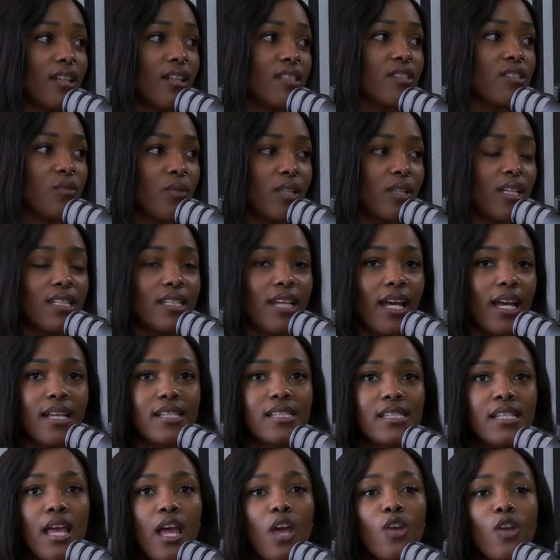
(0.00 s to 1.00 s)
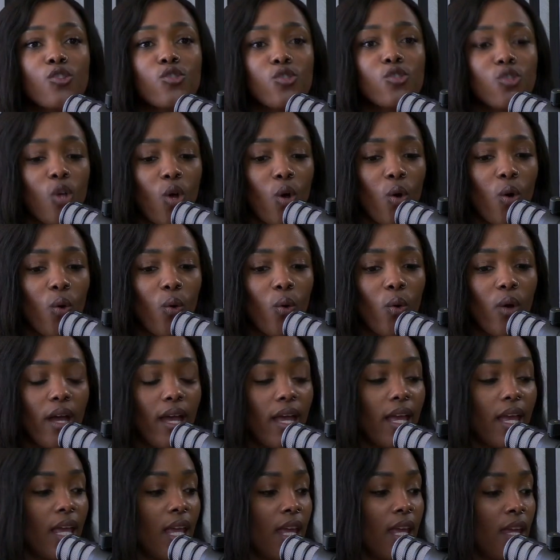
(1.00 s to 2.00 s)
It really does. So
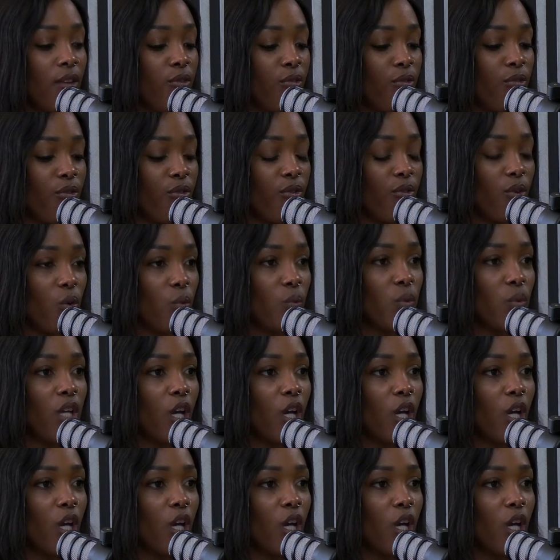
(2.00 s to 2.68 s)
if we are